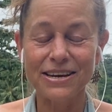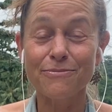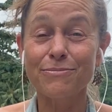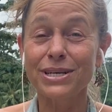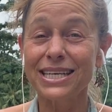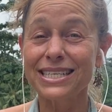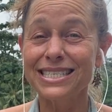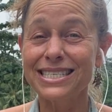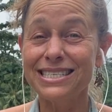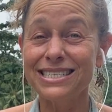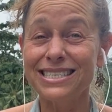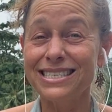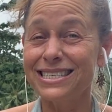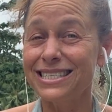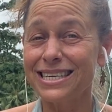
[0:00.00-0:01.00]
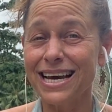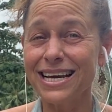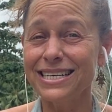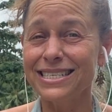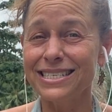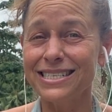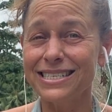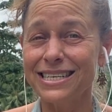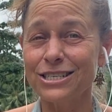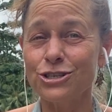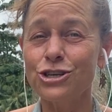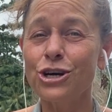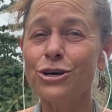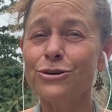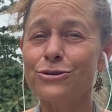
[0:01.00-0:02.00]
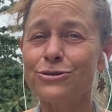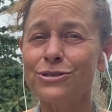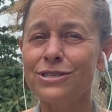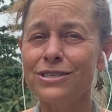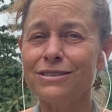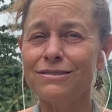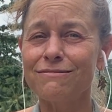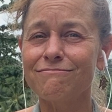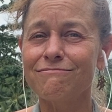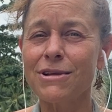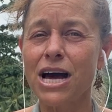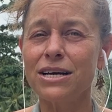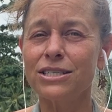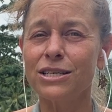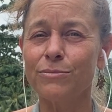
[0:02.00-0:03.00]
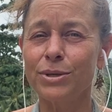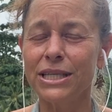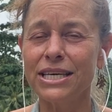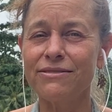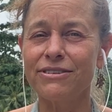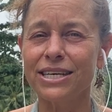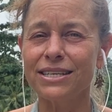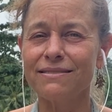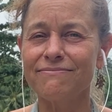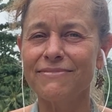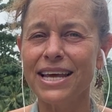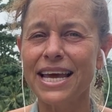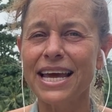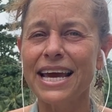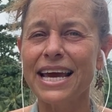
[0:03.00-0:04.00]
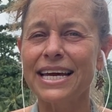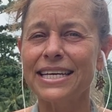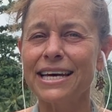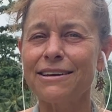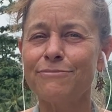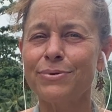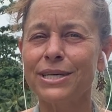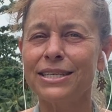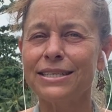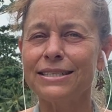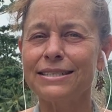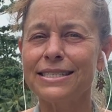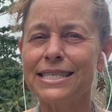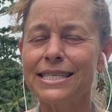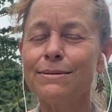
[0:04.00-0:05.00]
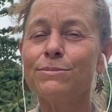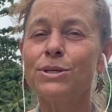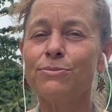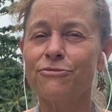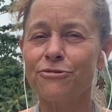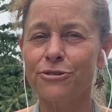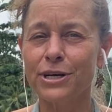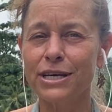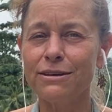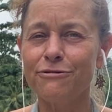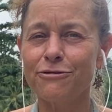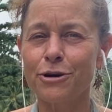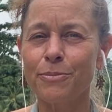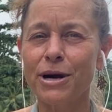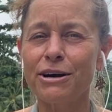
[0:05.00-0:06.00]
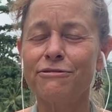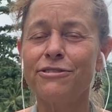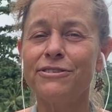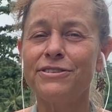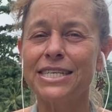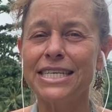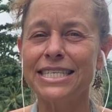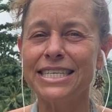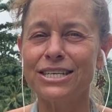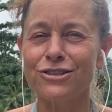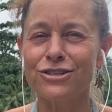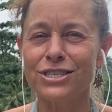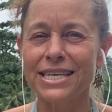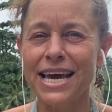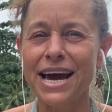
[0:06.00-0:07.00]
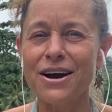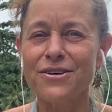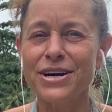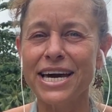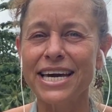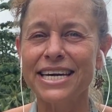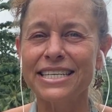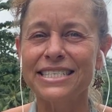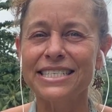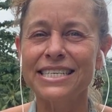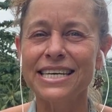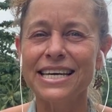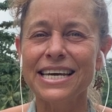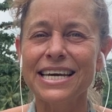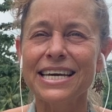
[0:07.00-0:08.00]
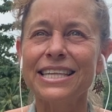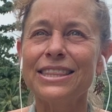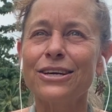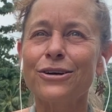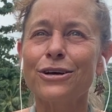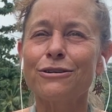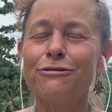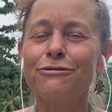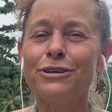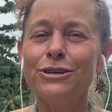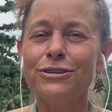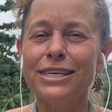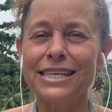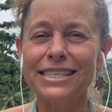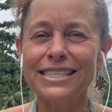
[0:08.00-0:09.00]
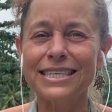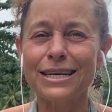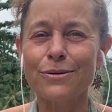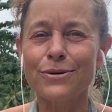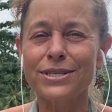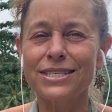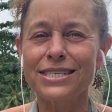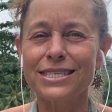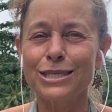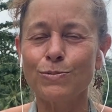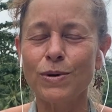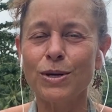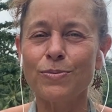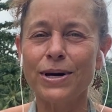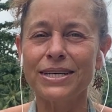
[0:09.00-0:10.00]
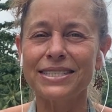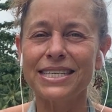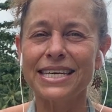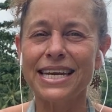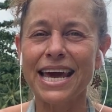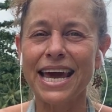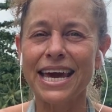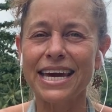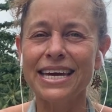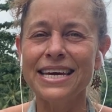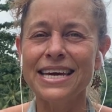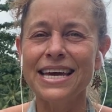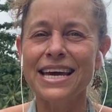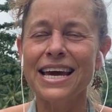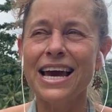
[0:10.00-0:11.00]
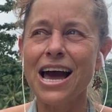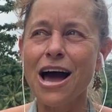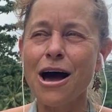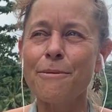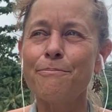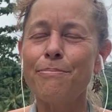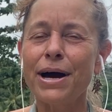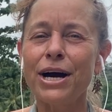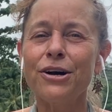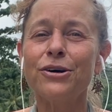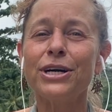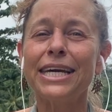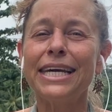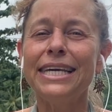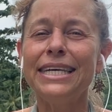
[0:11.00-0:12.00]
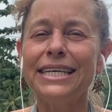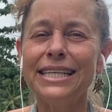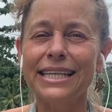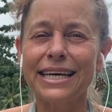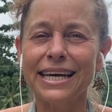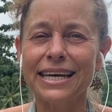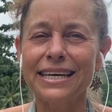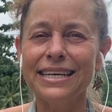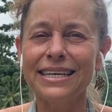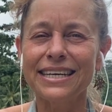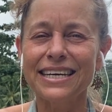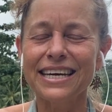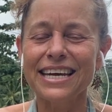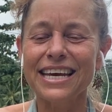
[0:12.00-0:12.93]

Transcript: But I decided and chose not to believe it. And I've been symptom-free for about 15 years now. And there are a few things that I wanted to speak about today about healing